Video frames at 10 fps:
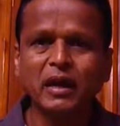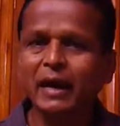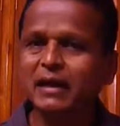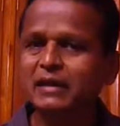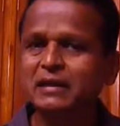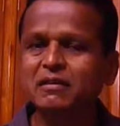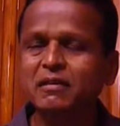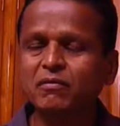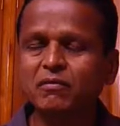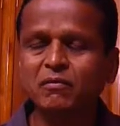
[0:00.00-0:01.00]
And
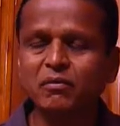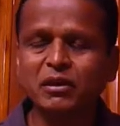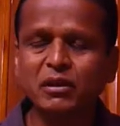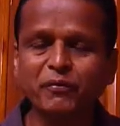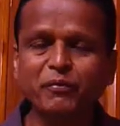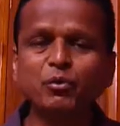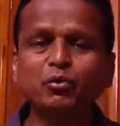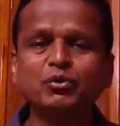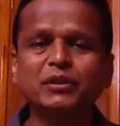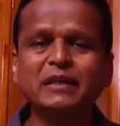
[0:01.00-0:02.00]
the
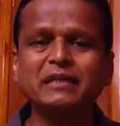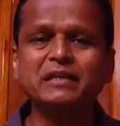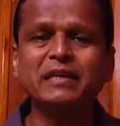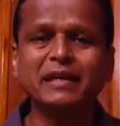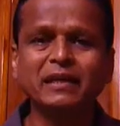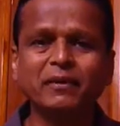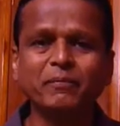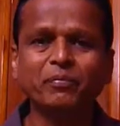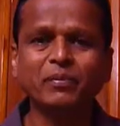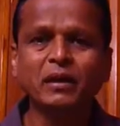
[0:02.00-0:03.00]
reviews it is
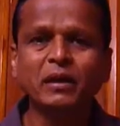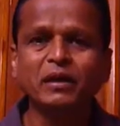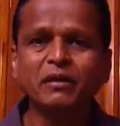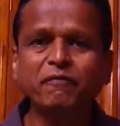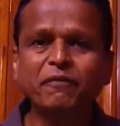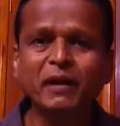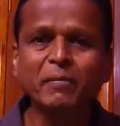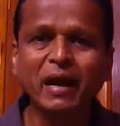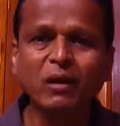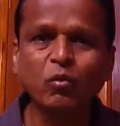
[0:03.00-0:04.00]
getting, the
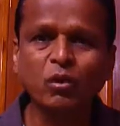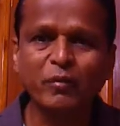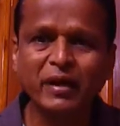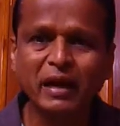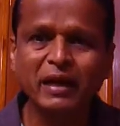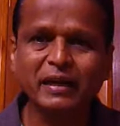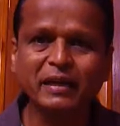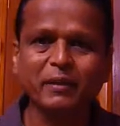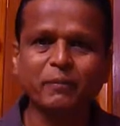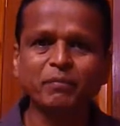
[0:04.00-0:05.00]
feedback what we are
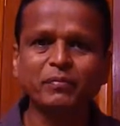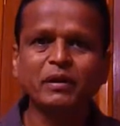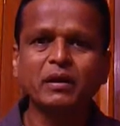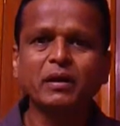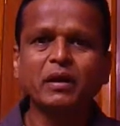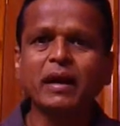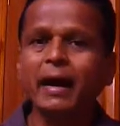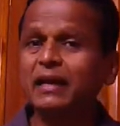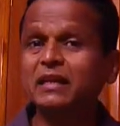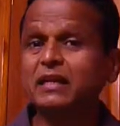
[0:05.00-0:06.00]
getting,
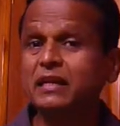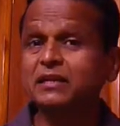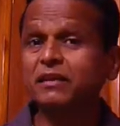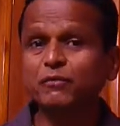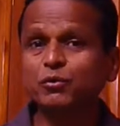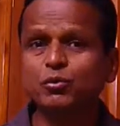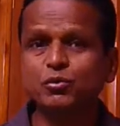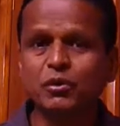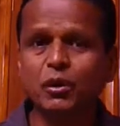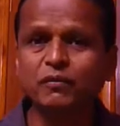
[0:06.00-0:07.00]
and the ease of
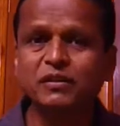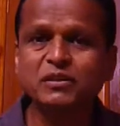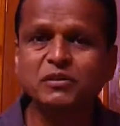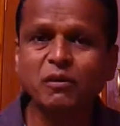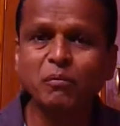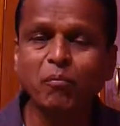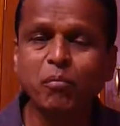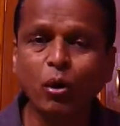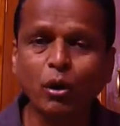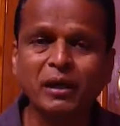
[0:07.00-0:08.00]
use of this
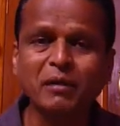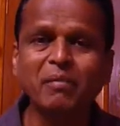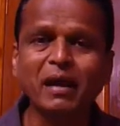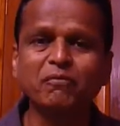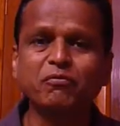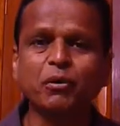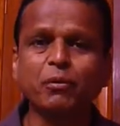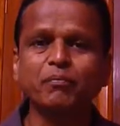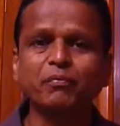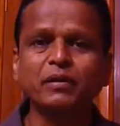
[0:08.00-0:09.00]
blogging platform
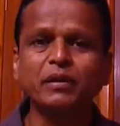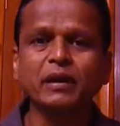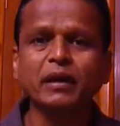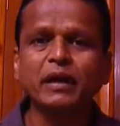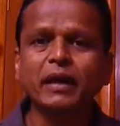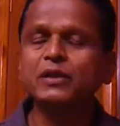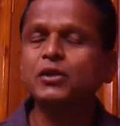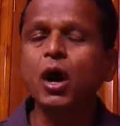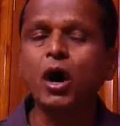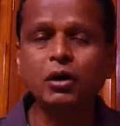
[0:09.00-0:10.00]
is
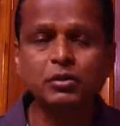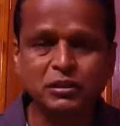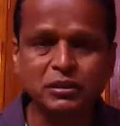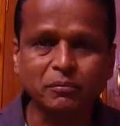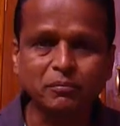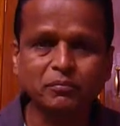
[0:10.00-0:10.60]
awesome.